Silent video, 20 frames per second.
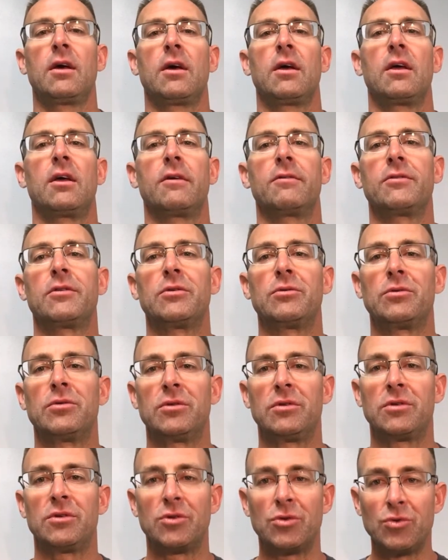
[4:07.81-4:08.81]
If you
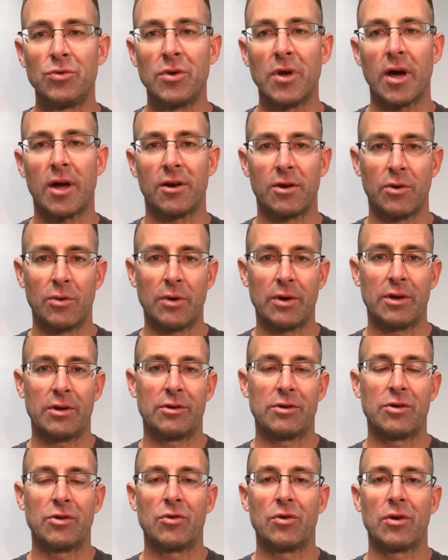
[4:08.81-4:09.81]
do not know what you're
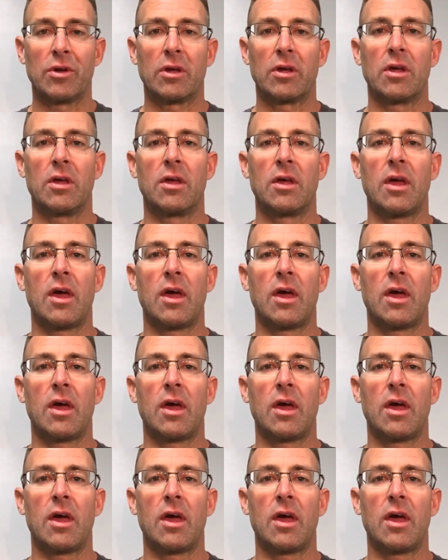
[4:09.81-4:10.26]
doing,